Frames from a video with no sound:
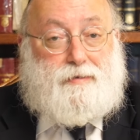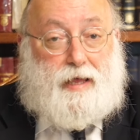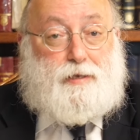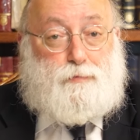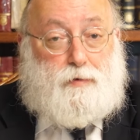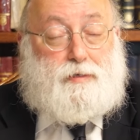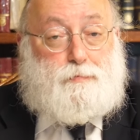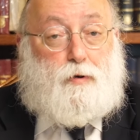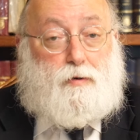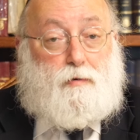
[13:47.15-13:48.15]
That is what
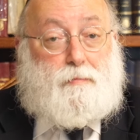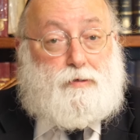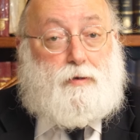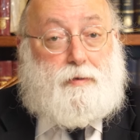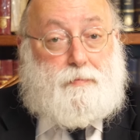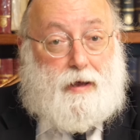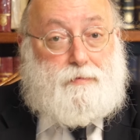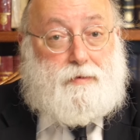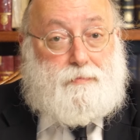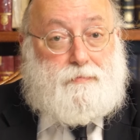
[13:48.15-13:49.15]
this program is all
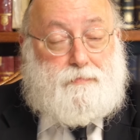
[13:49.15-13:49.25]
about.